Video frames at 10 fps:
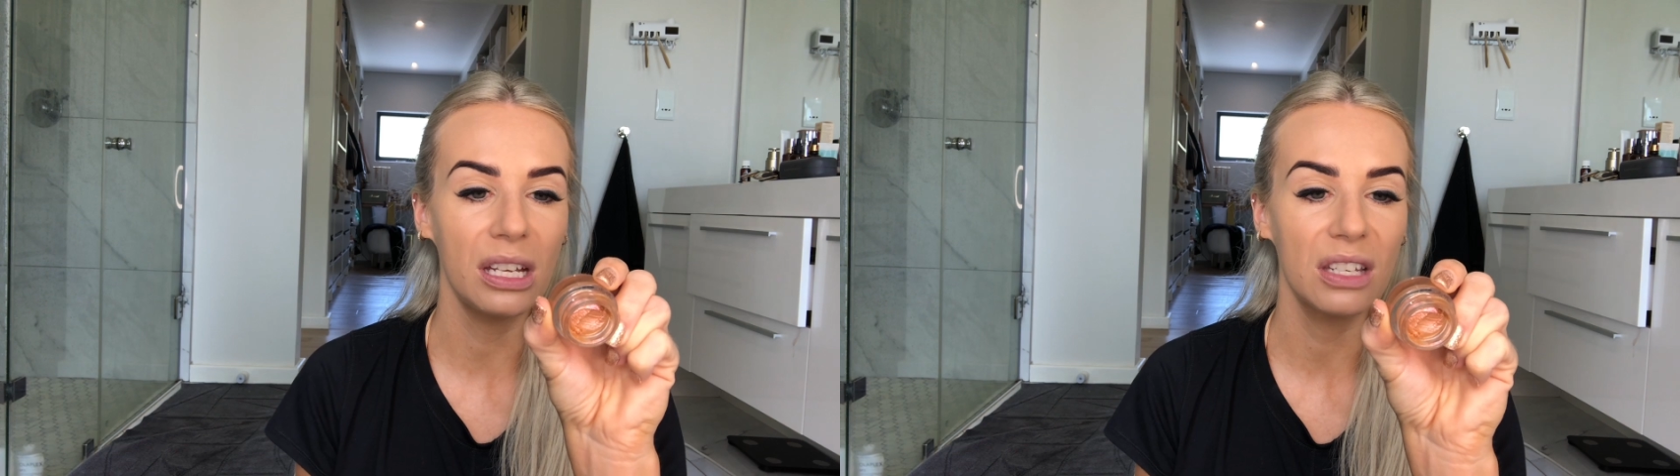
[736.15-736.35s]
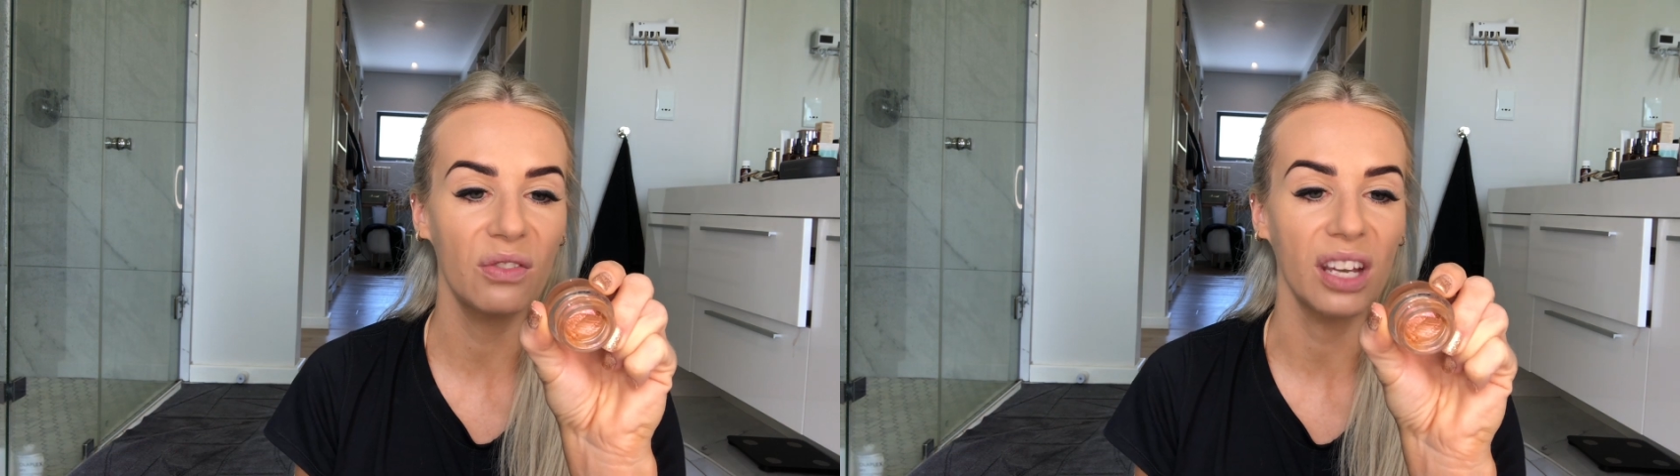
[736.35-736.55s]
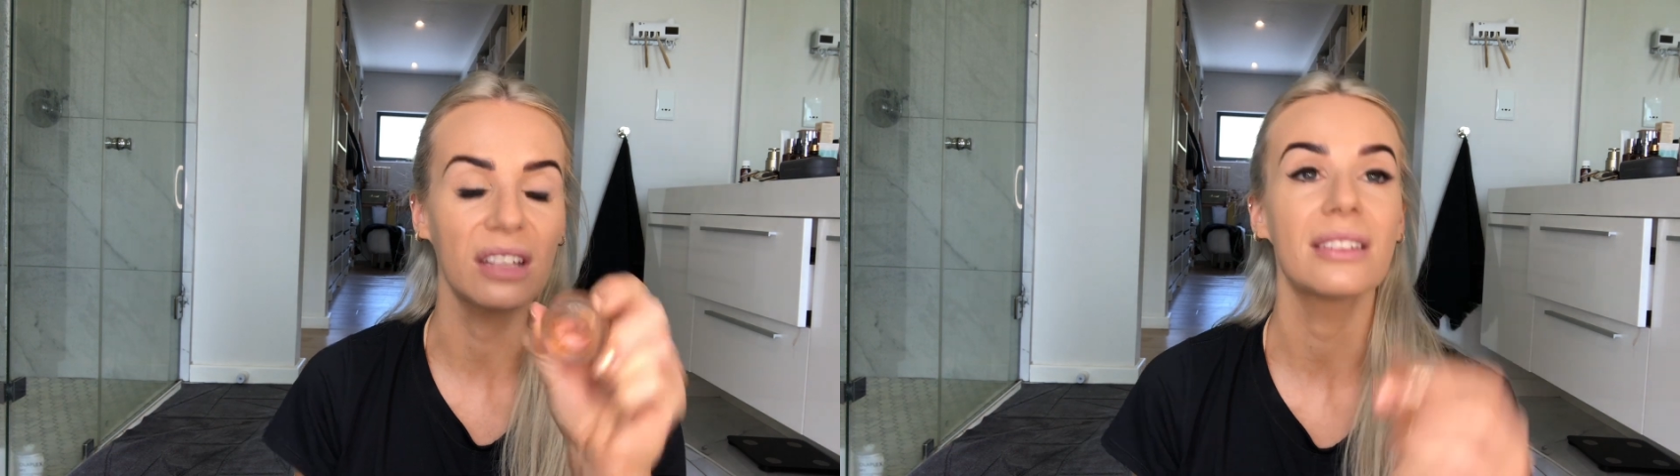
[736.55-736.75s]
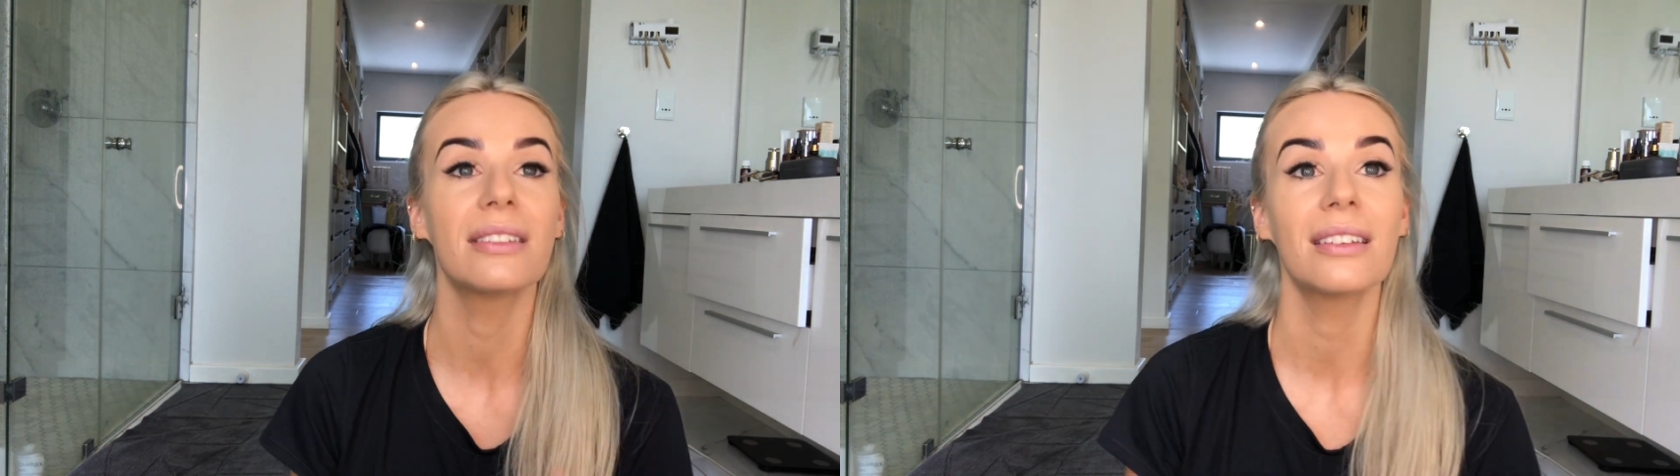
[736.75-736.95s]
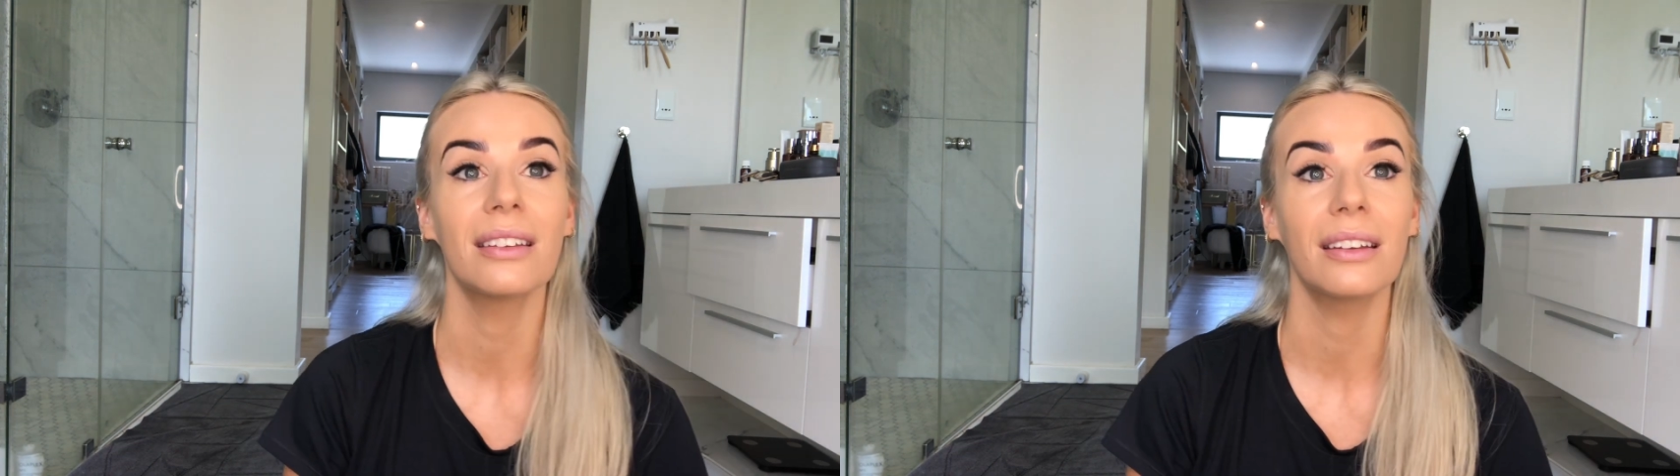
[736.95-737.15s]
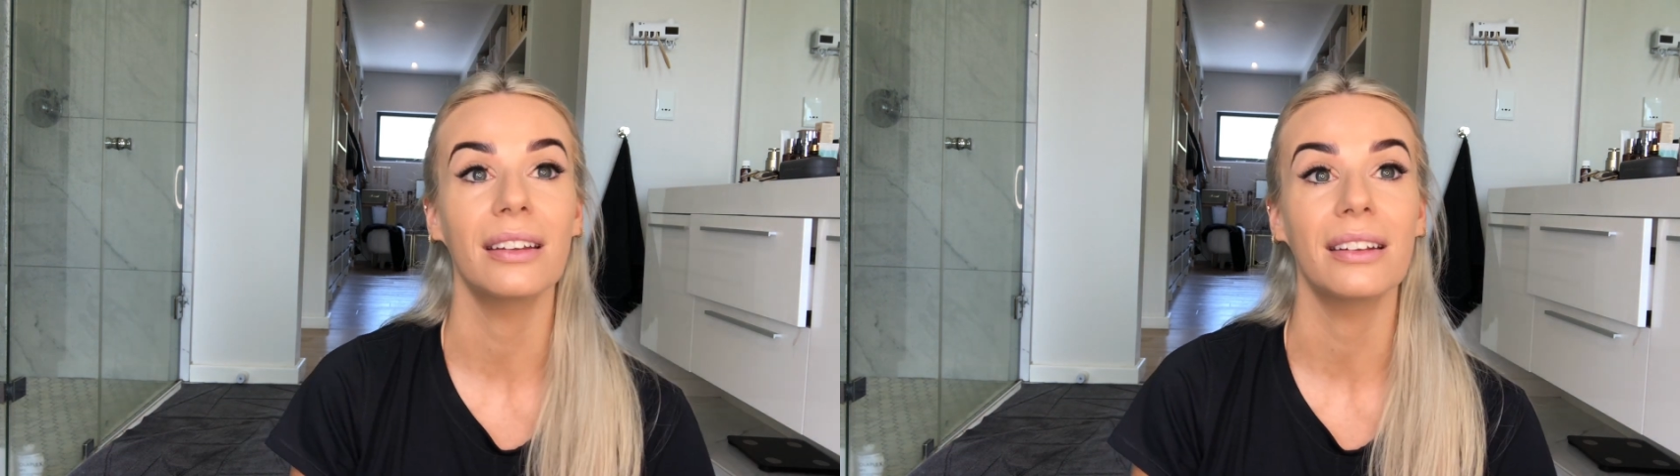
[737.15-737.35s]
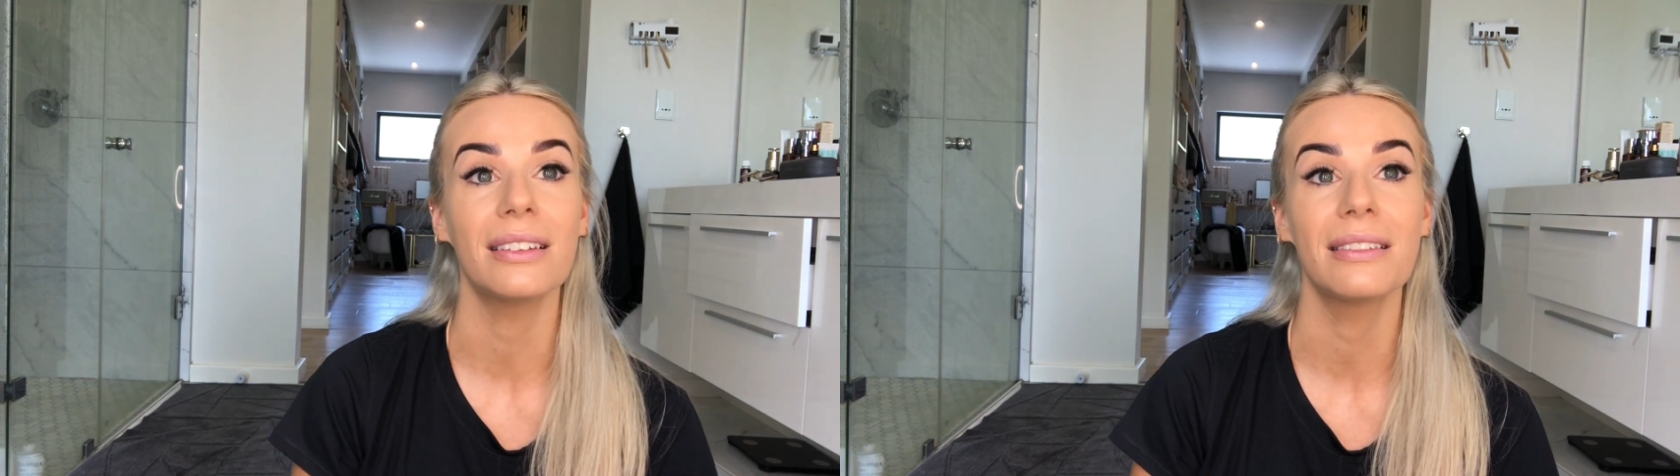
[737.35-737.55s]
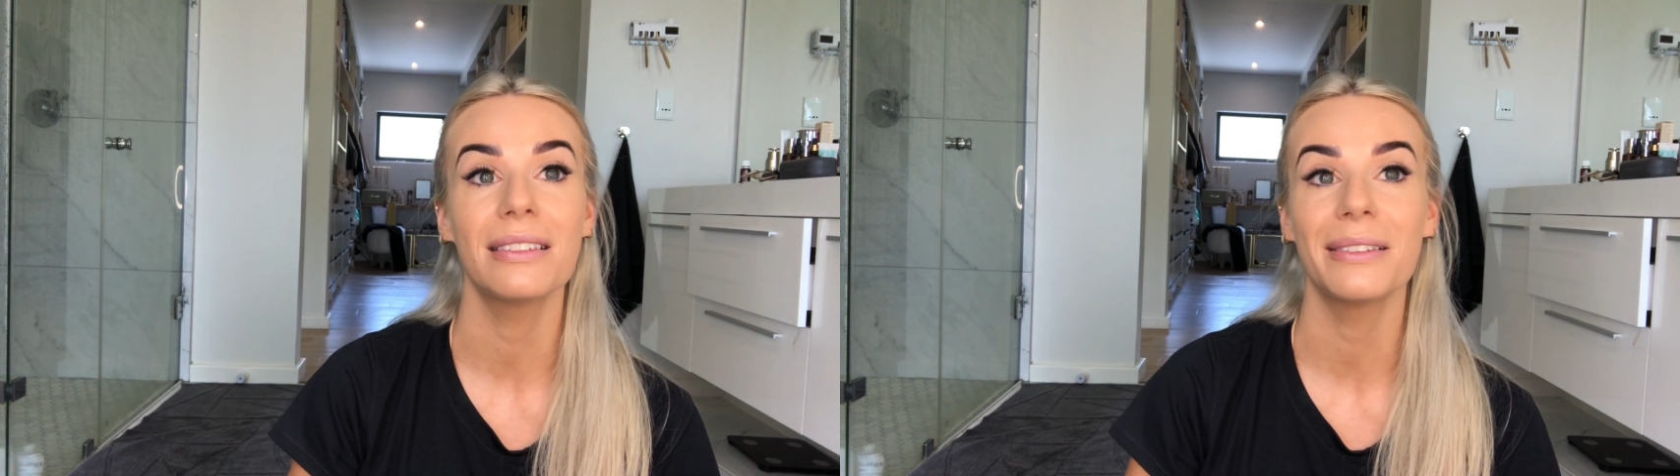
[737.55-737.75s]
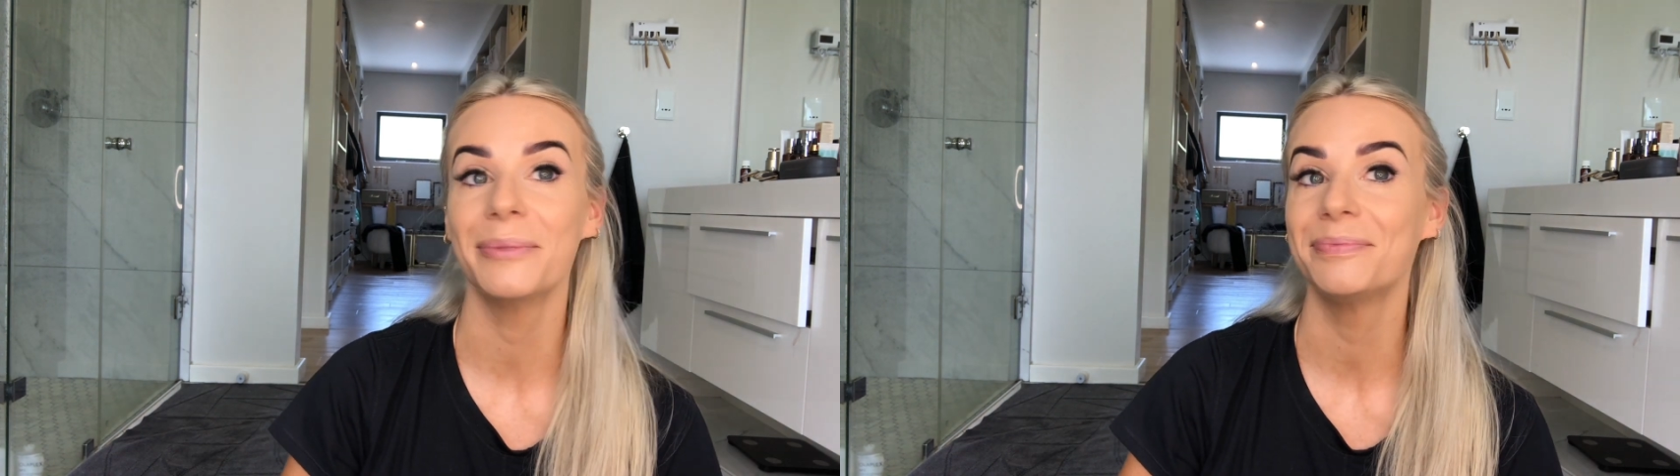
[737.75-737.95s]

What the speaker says: Sphinx, and it's